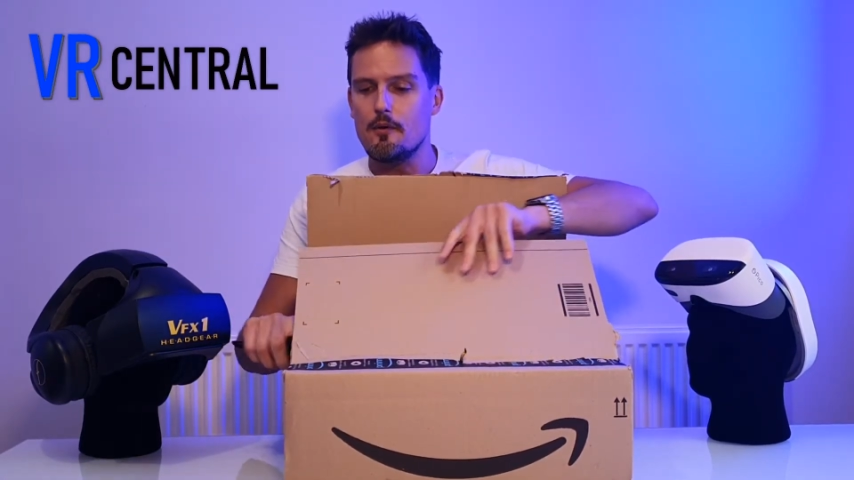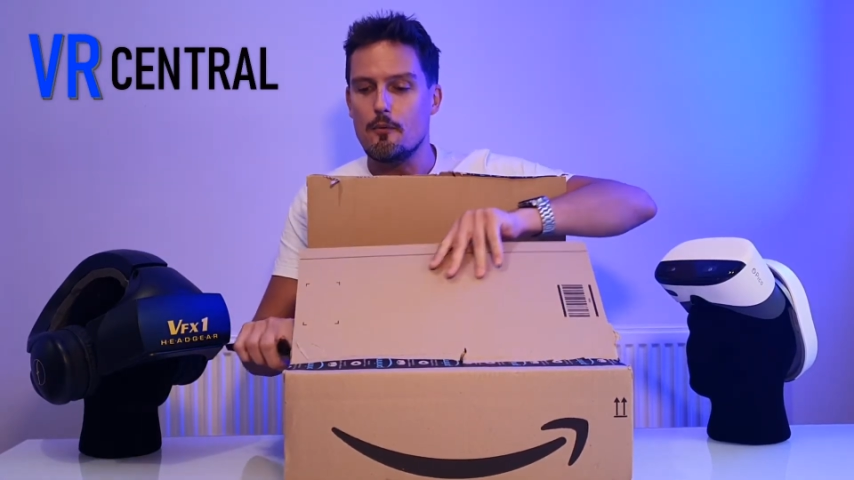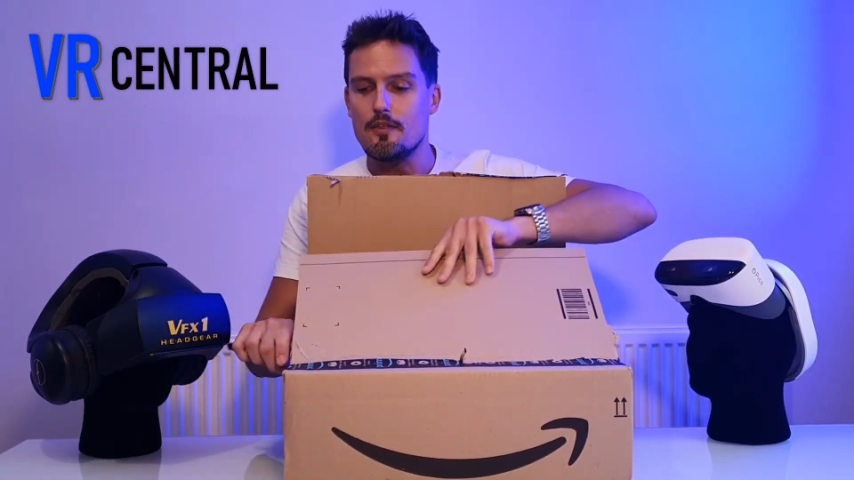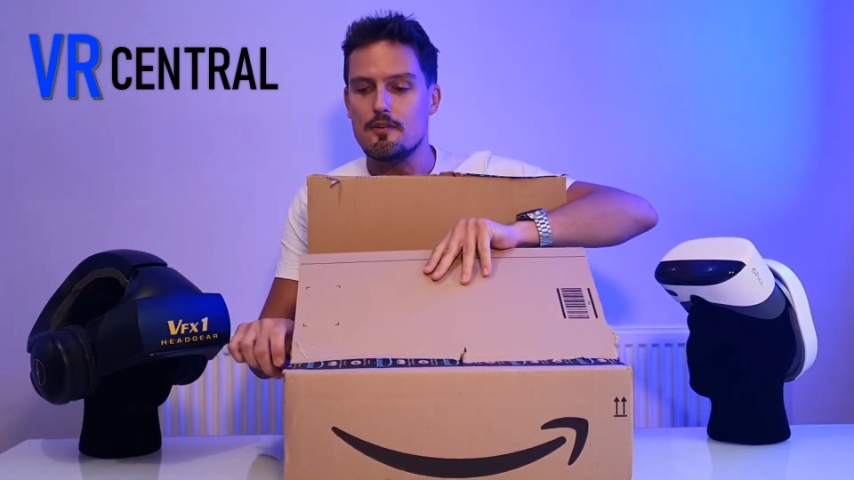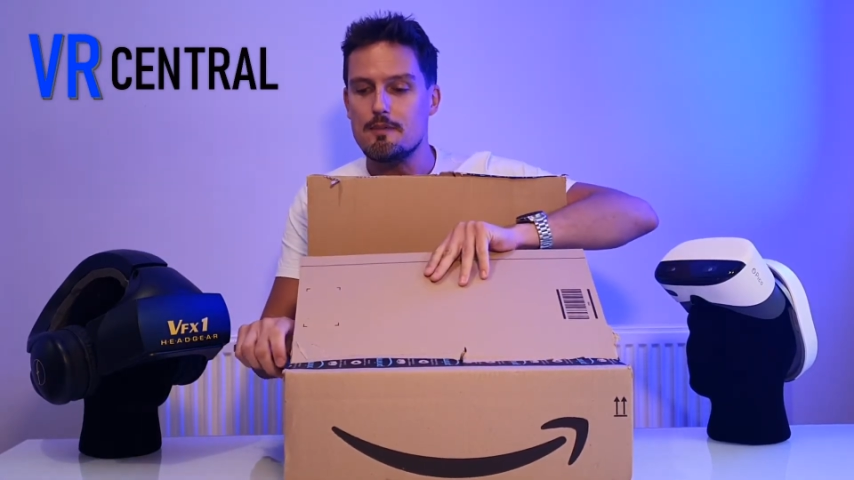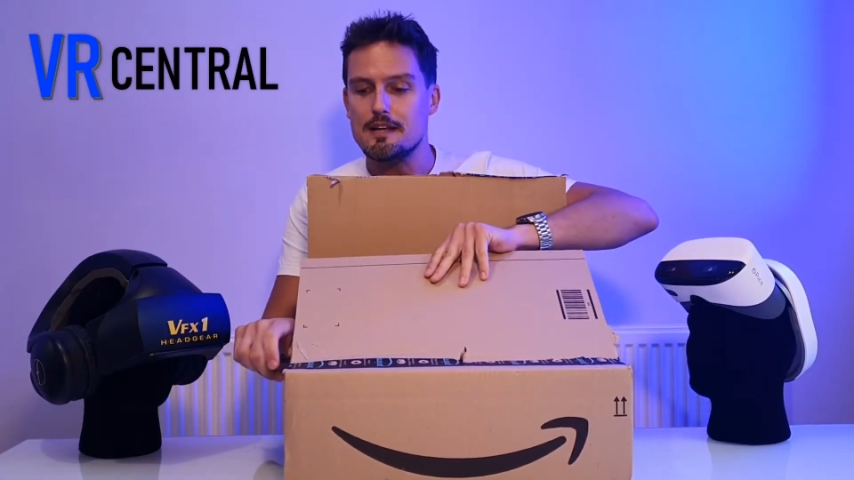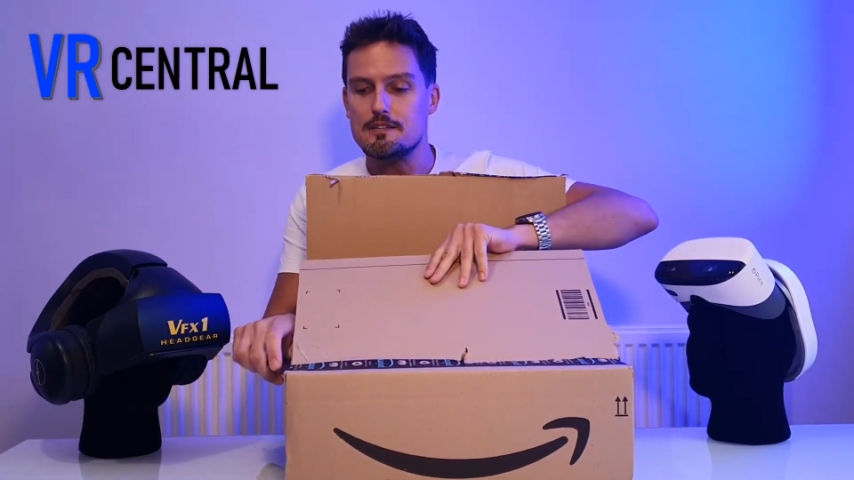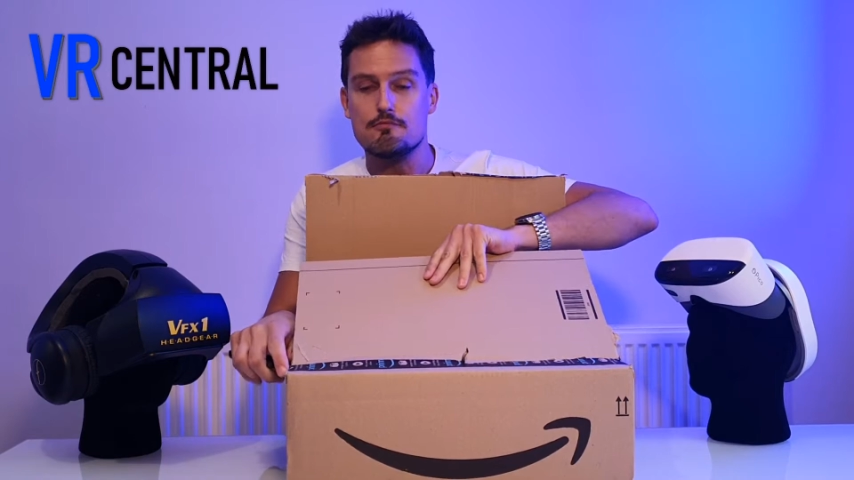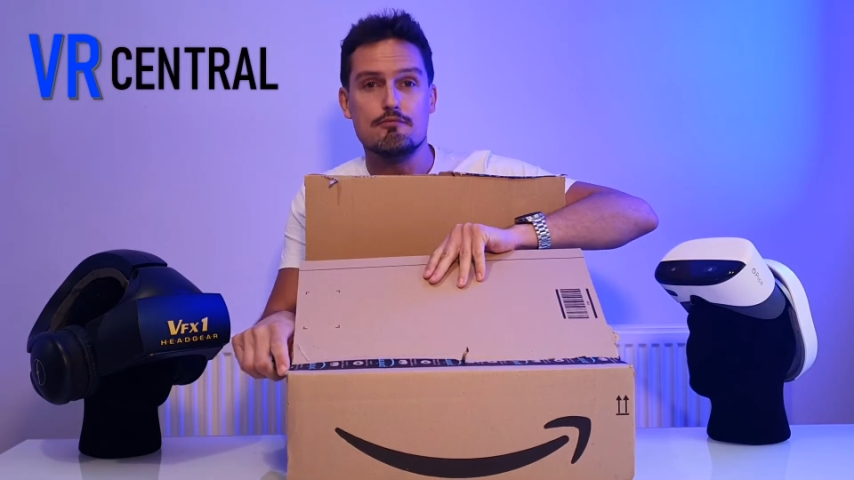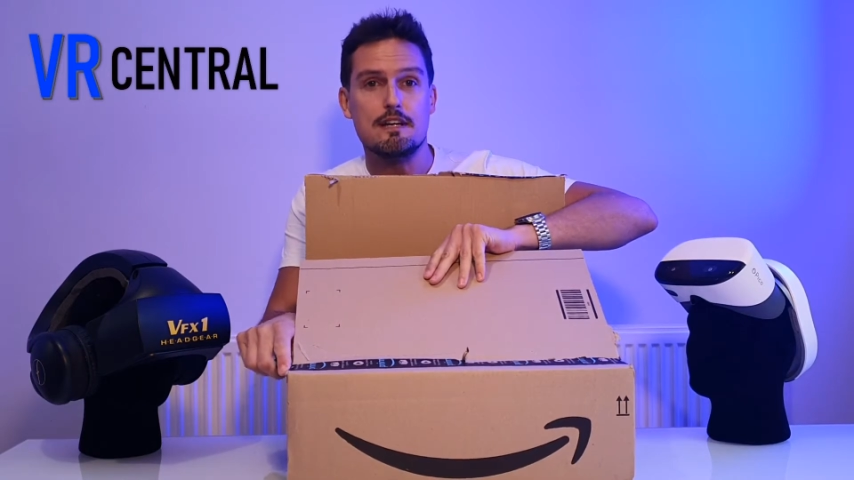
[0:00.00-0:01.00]
whether it
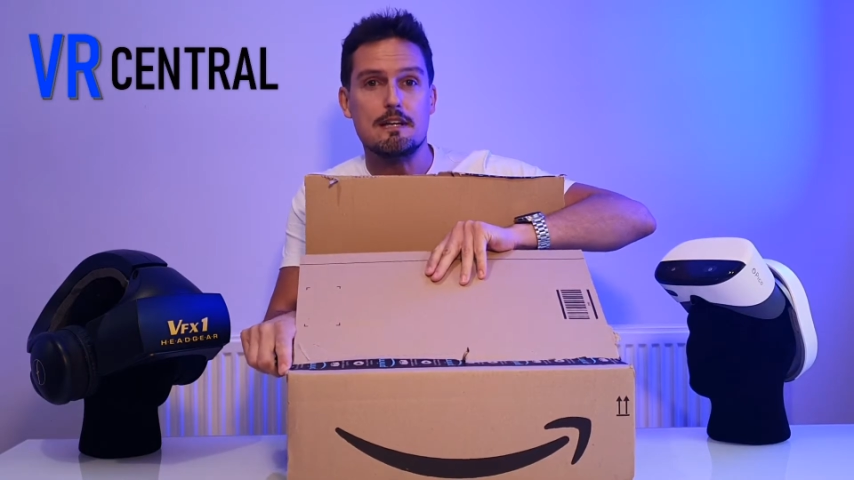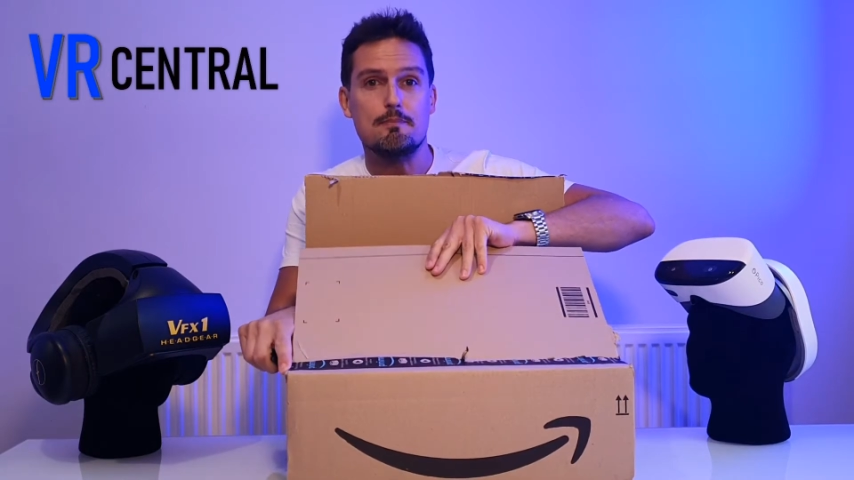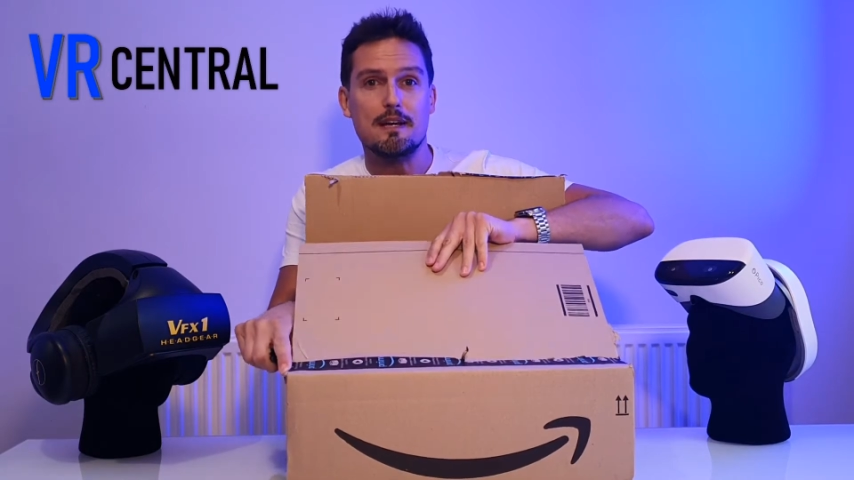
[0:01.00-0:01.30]
makes a really